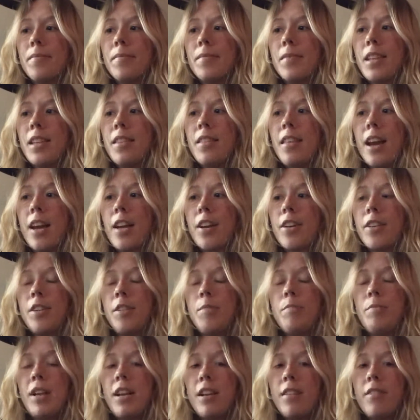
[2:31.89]
that could
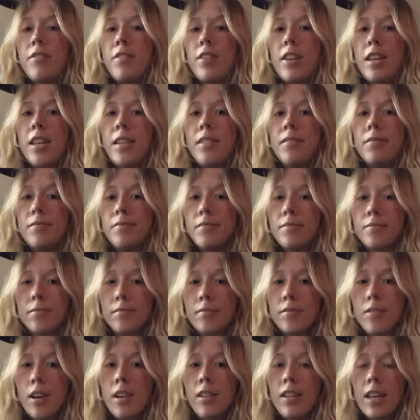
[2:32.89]
benefit,
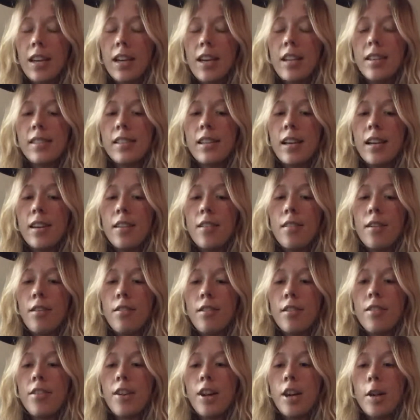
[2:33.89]
like I said, all
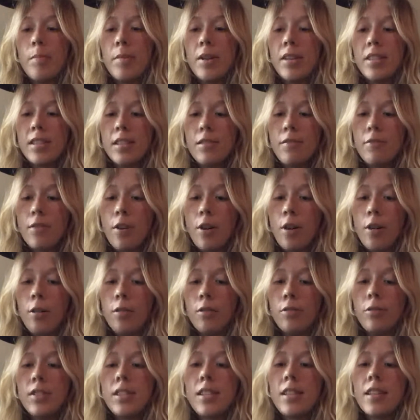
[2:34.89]
the therapists
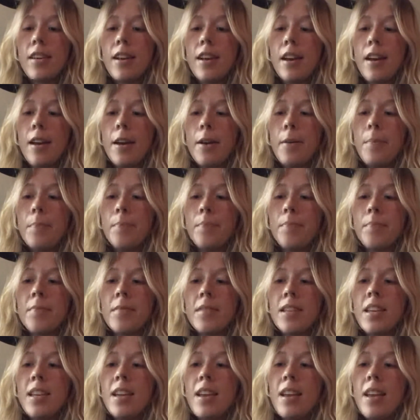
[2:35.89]
involved.
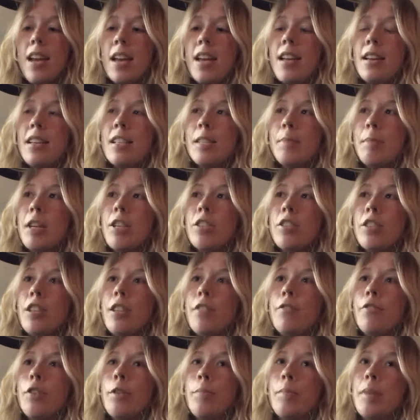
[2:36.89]
And especially
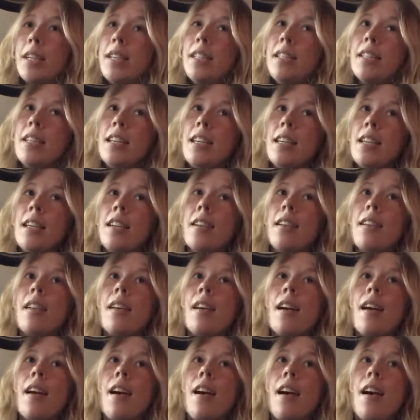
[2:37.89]
for PT,
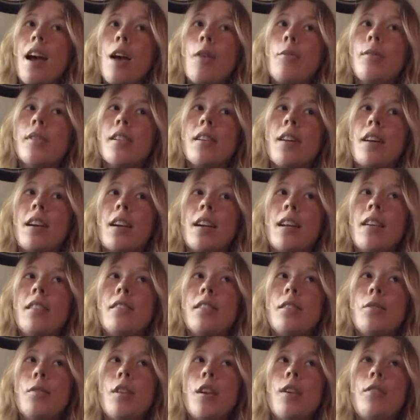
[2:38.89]
I was talking
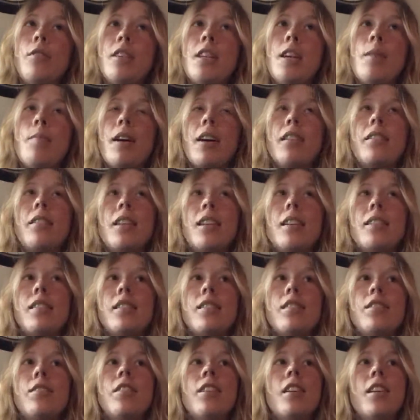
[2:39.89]
to an OT about this,
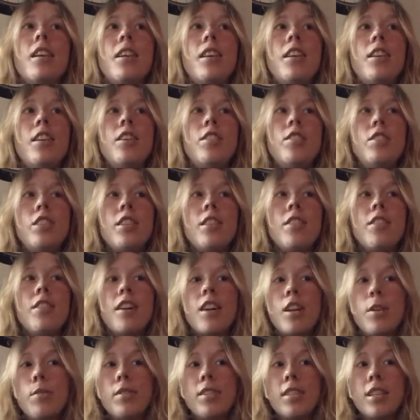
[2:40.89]
and she thought
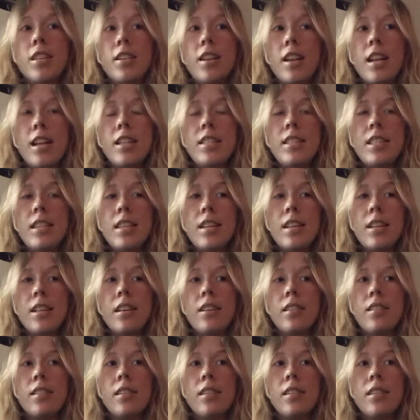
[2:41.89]
it was a good idea,